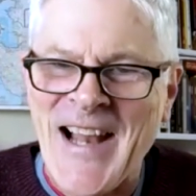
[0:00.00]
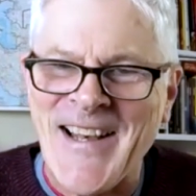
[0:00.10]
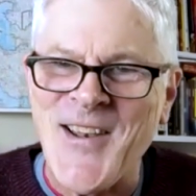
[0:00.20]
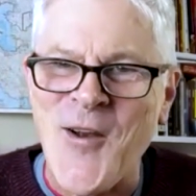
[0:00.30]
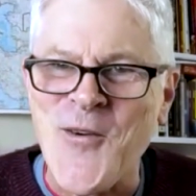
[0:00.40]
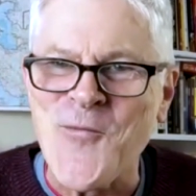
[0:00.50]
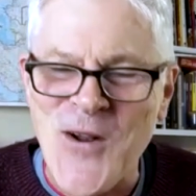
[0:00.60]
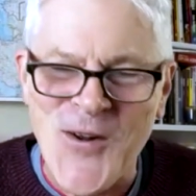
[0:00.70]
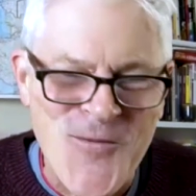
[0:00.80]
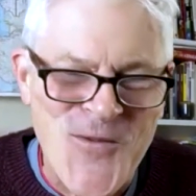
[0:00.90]
hello and
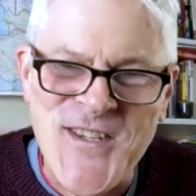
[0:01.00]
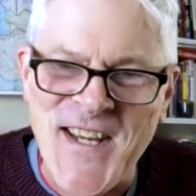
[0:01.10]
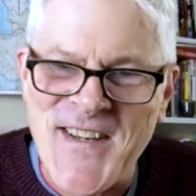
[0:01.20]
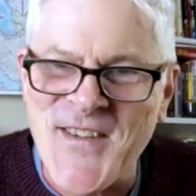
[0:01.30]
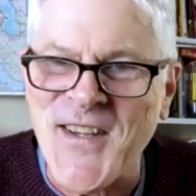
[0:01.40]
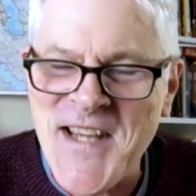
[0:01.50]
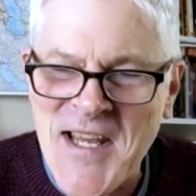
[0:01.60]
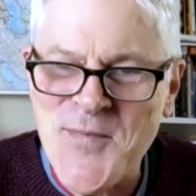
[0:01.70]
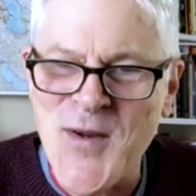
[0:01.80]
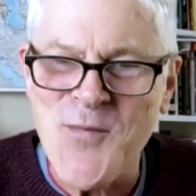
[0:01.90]
welcome once again to the
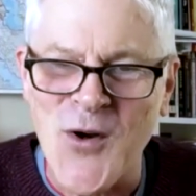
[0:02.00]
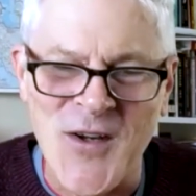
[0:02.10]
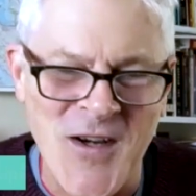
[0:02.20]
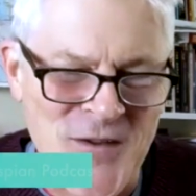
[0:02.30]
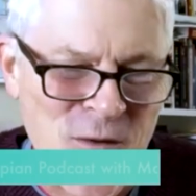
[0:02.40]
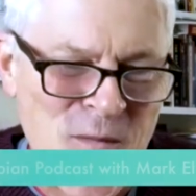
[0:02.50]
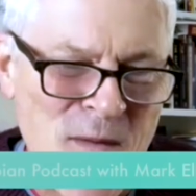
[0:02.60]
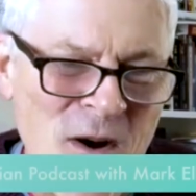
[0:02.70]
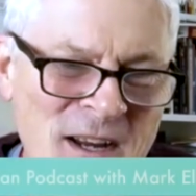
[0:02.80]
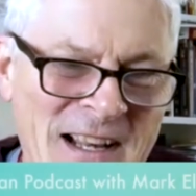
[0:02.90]
Caspian Podcast with
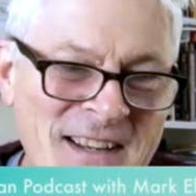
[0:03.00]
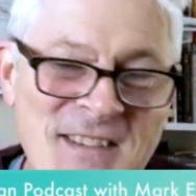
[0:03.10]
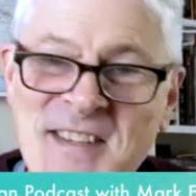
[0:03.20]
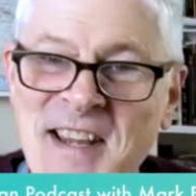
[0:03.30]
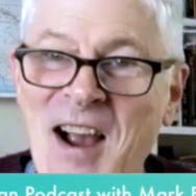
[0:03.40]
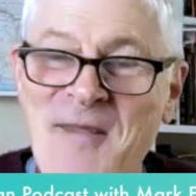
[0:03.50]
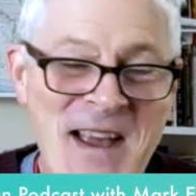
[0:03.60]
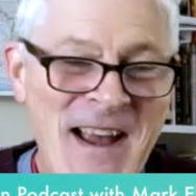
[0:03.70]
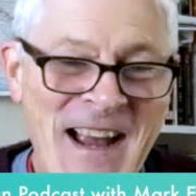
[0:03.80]
me, Mark Elliott. Today I'm